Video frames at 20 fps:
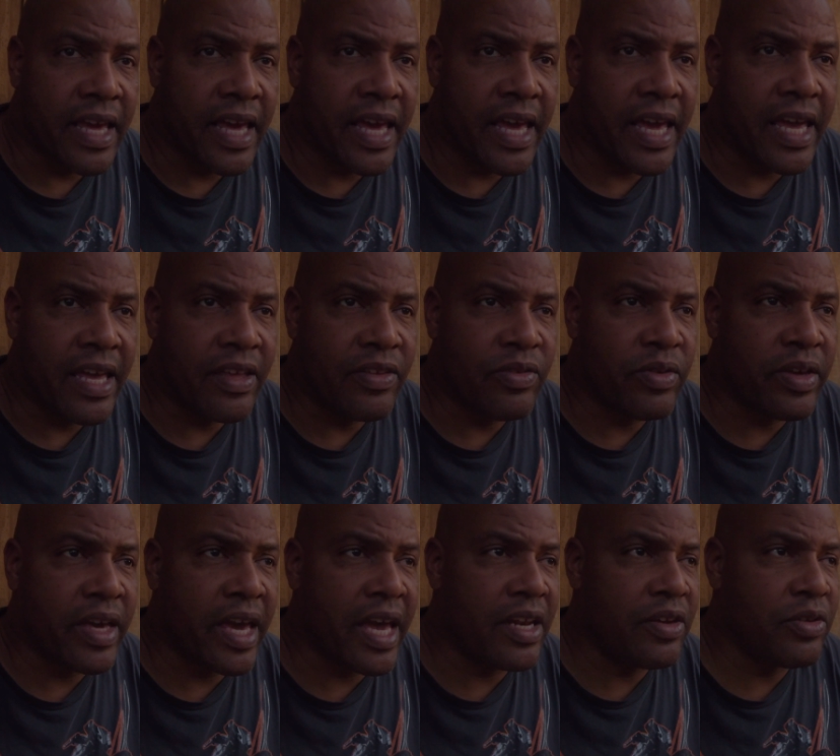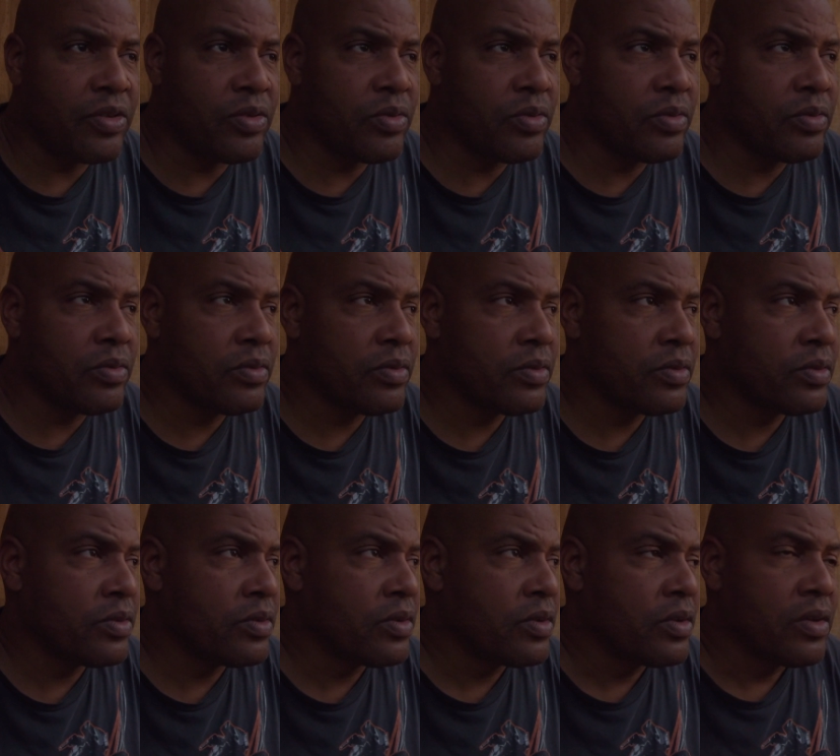and you can't do
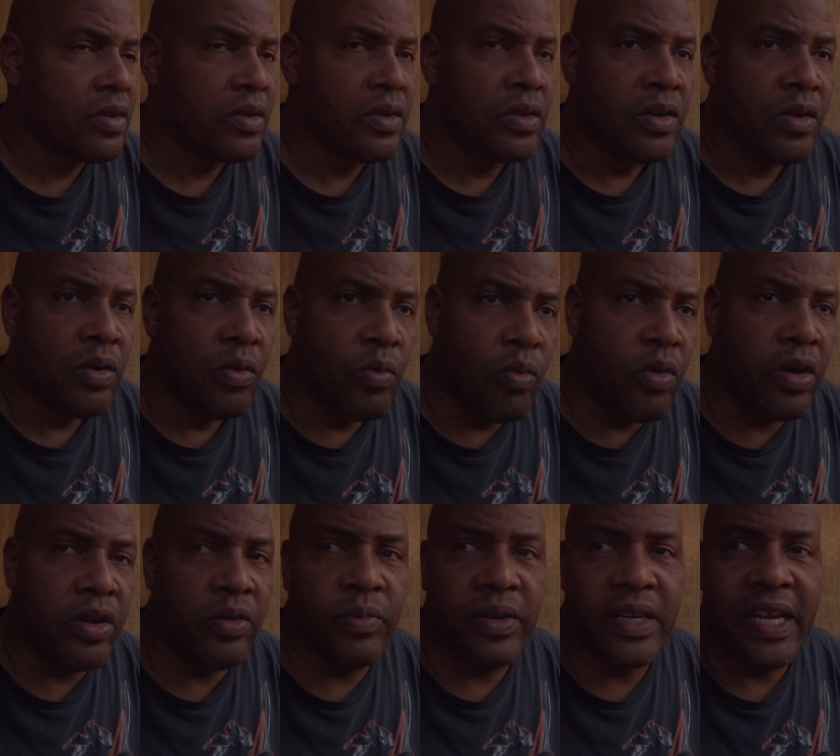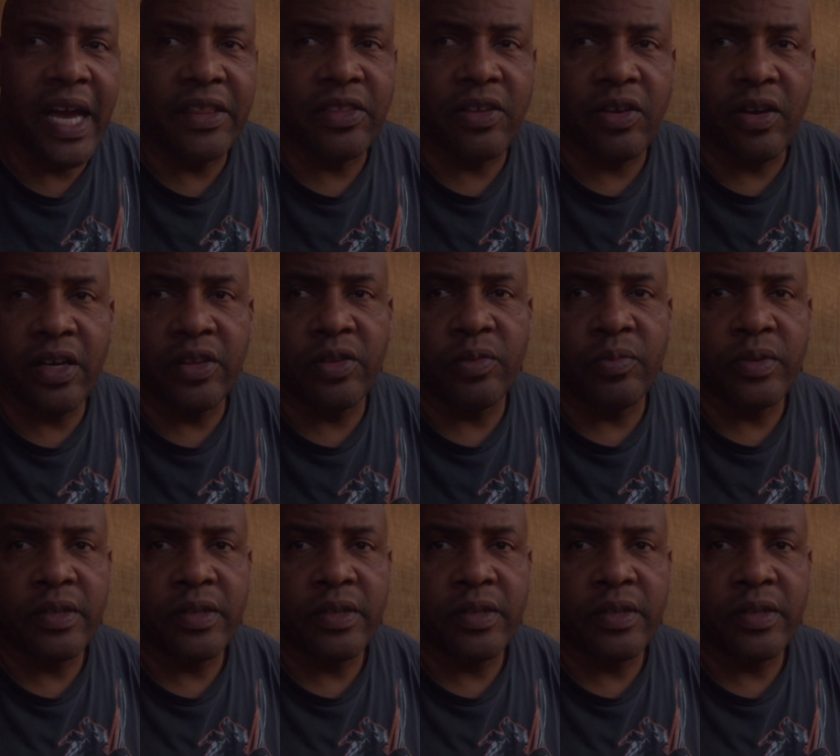one without the other.